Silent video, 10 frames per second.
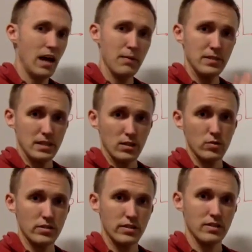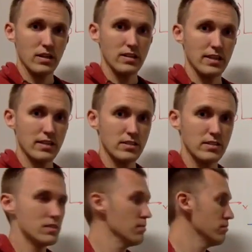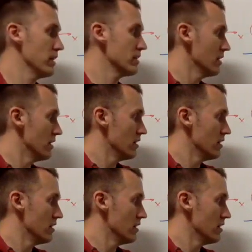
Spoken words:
I'm not going to go into the nonlinear system, but